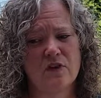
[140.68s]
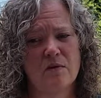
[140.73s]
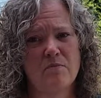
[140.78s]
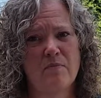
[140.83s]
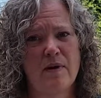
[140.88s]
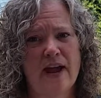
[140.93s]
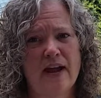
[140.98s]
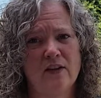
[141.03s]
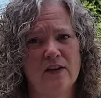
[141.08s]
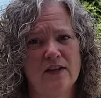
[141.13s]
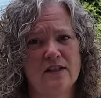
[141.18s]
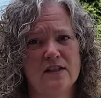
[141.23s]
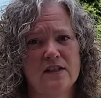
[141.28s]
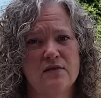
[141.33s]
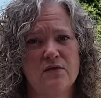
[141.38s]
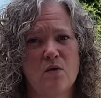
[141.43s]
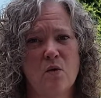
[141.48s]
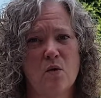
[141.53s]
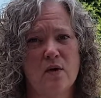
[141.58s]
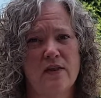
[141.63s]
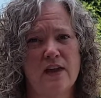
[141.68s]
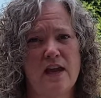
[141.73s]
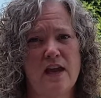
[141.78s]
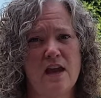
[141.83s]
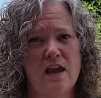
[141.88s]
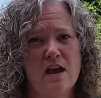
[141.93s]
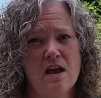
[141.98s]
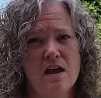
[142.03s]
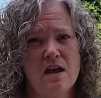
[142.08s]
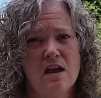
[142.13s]
balance for
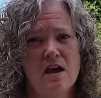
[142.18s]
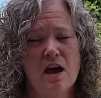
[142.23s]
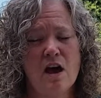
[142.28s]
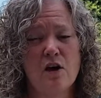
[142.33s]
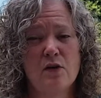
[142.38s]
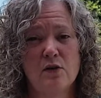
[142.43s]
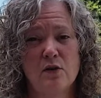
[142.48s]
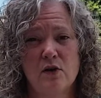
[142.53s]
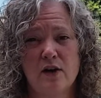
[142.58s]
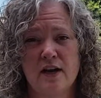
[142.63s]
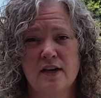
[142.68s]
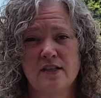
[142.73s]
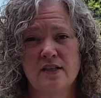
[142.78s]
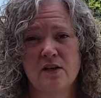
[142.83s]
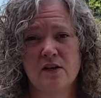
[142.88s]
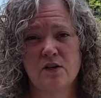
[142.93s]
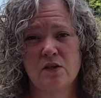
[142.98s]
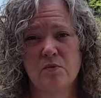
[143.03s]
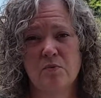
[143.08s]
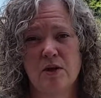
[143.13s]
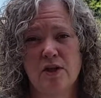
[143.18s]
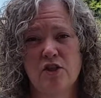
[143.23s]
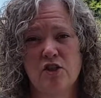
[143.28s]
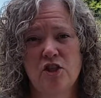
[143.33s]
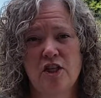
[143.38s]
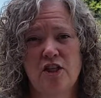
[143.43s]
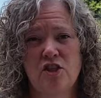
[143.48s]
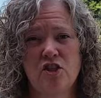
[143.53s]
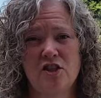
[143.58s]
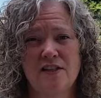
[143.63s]
the other Excel
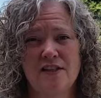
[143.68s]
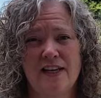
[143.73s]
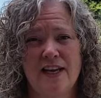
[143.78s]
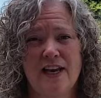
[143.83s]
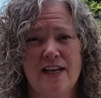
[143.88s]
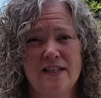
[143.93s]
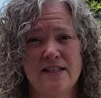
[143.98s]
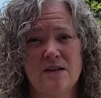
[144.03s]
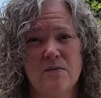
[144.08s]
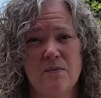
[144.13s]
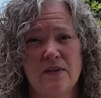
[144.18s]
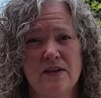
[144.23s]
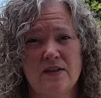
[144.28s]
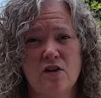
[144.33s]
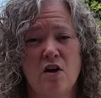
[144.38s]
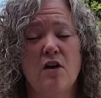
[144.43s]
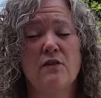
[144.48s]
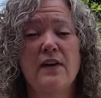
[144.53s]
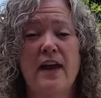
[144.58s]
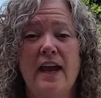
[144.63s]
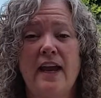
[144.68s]
spreadsheet just in case something's off.